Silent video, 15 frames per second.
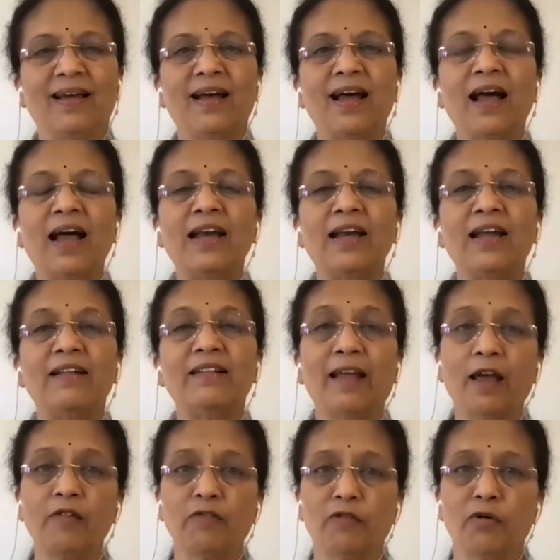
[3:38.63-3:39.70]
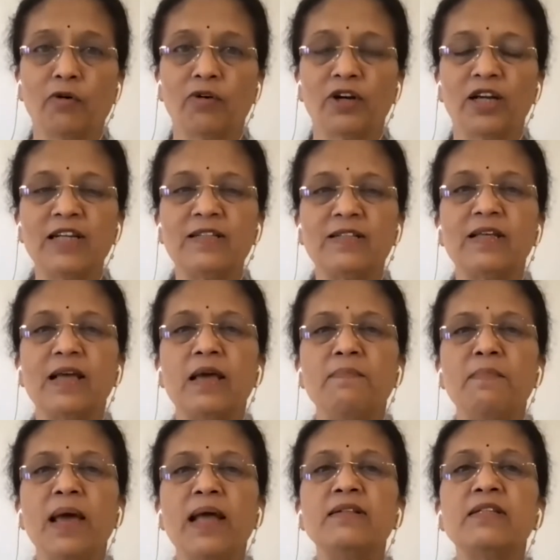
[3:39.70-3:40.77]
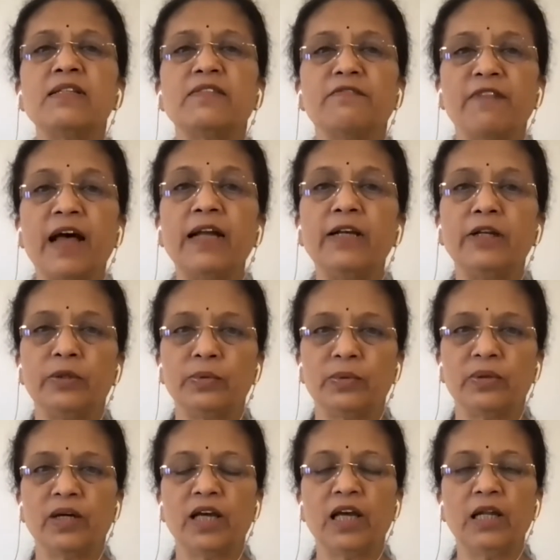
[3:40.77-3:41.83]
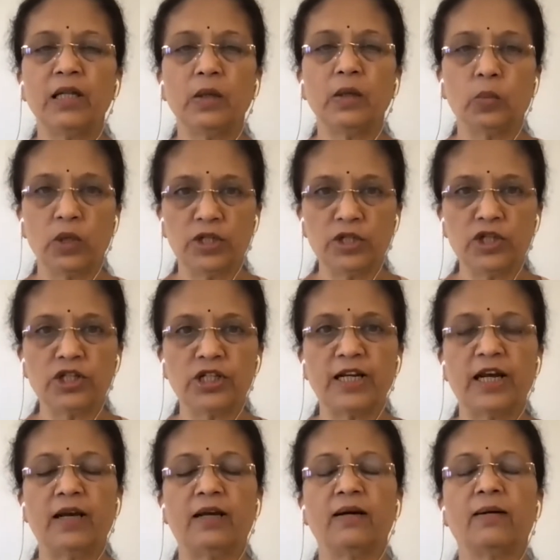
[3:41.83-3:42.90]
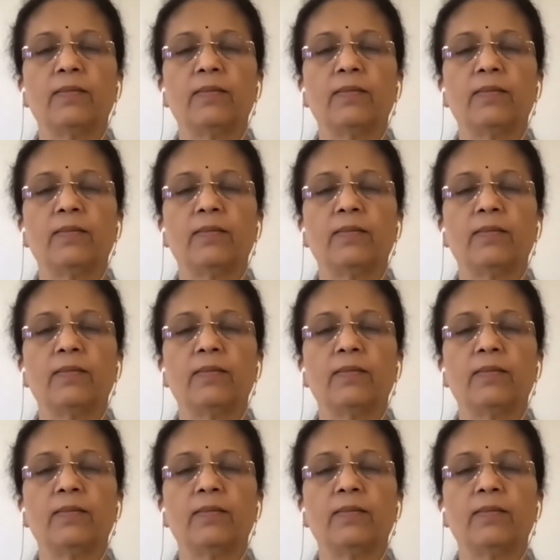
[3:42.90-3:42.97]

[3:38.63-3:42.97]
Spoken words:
And therefore, its immense value in the world today.